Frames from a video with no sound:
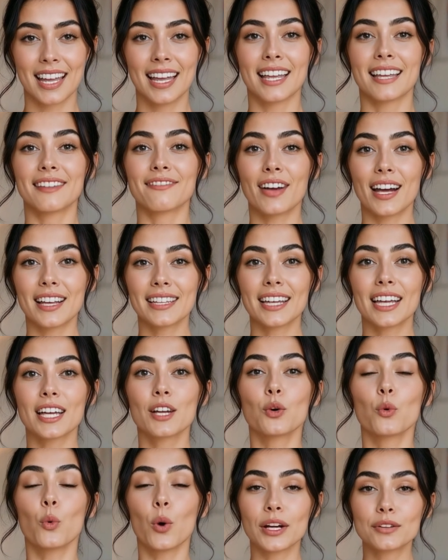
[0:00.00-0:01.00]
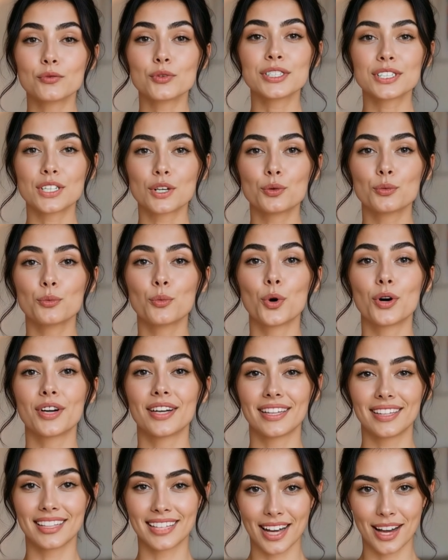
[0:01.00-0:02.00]
If I like one result more
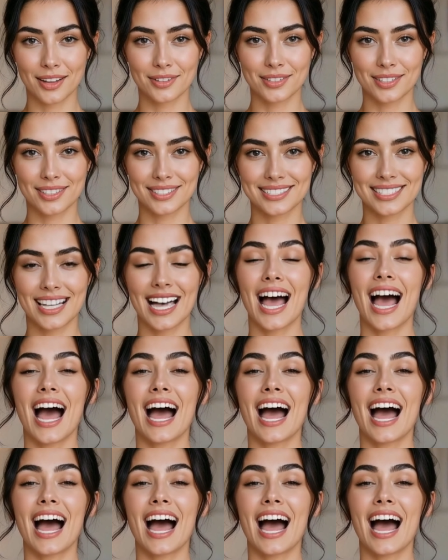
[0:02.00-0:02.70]
than the others,